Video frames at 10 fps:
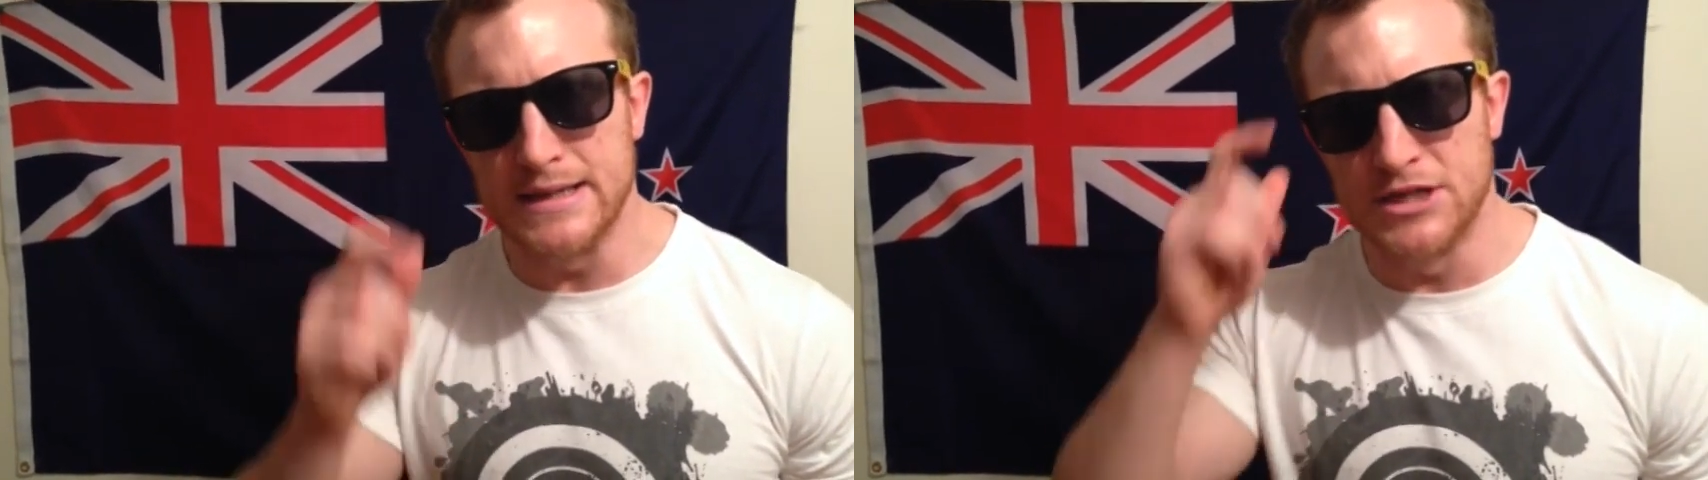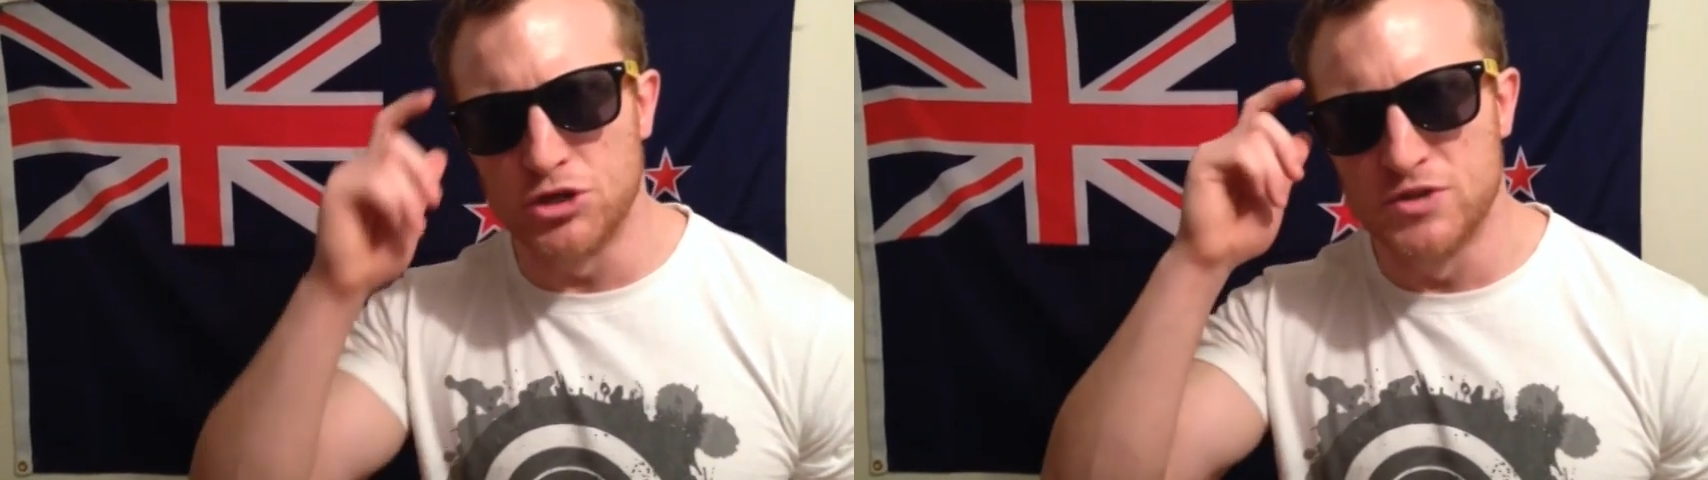
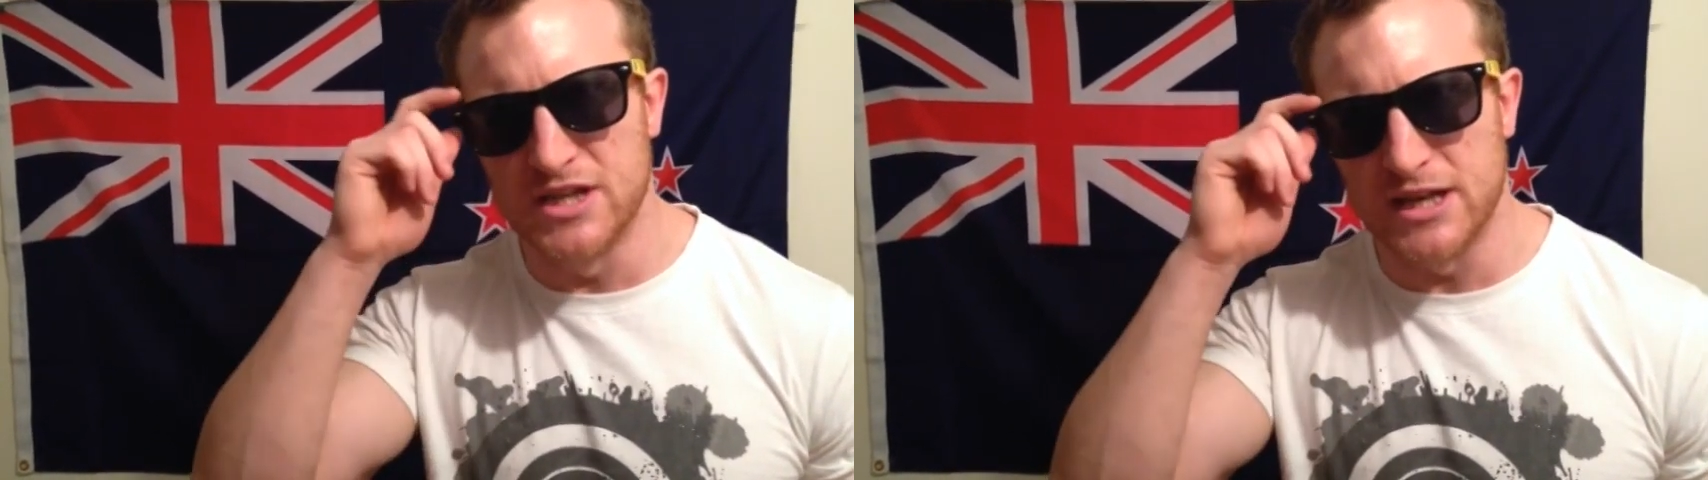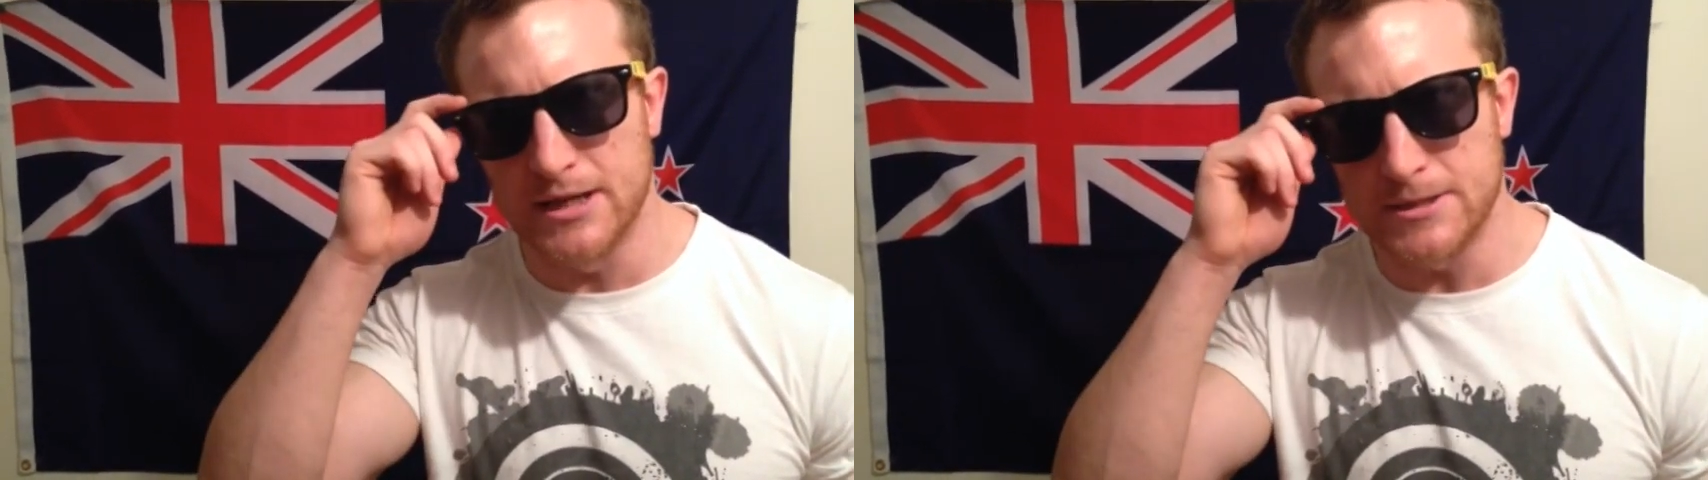in New
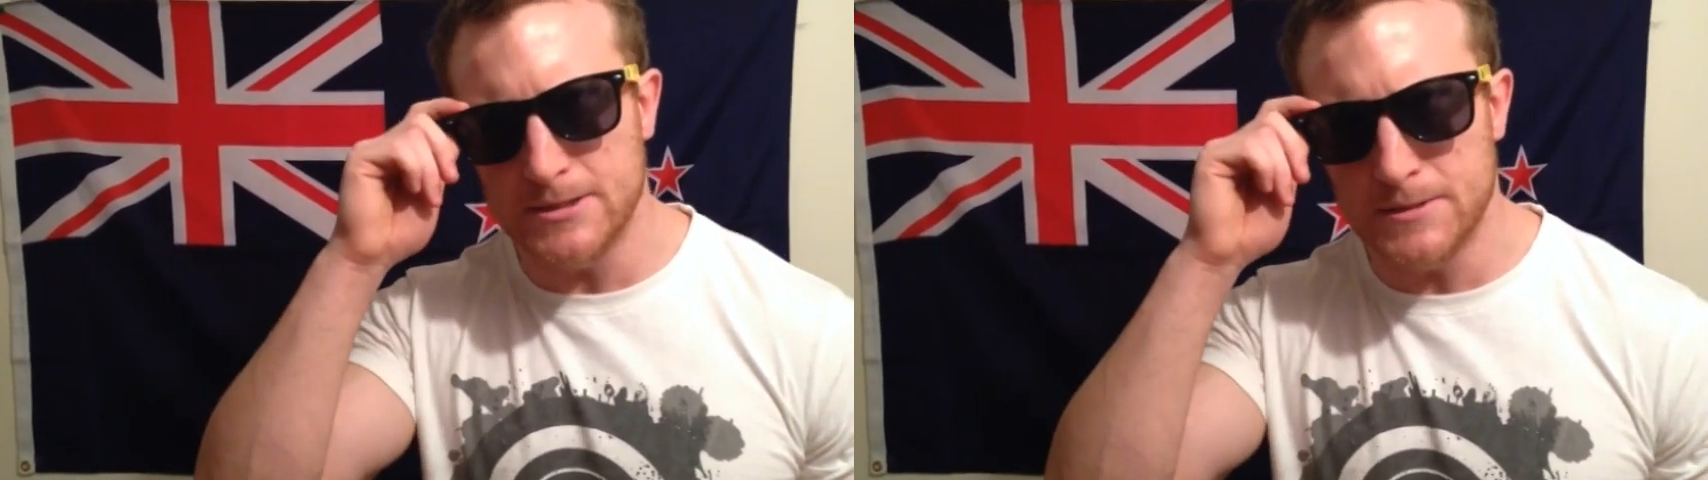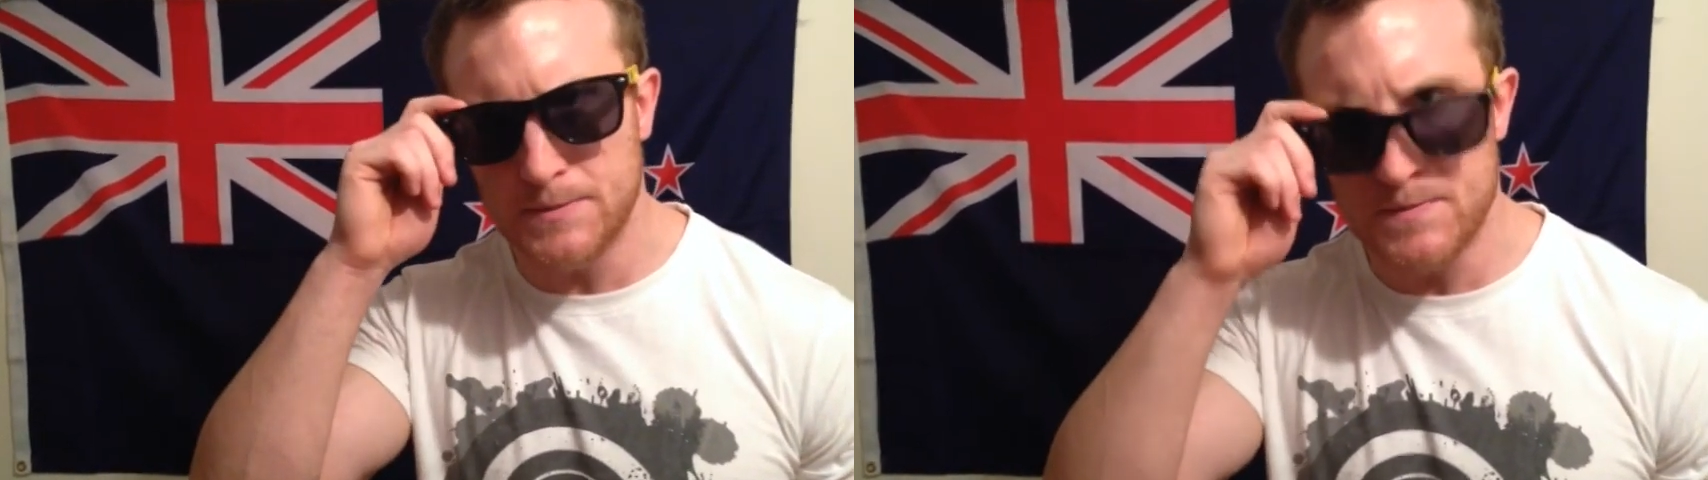Zealand.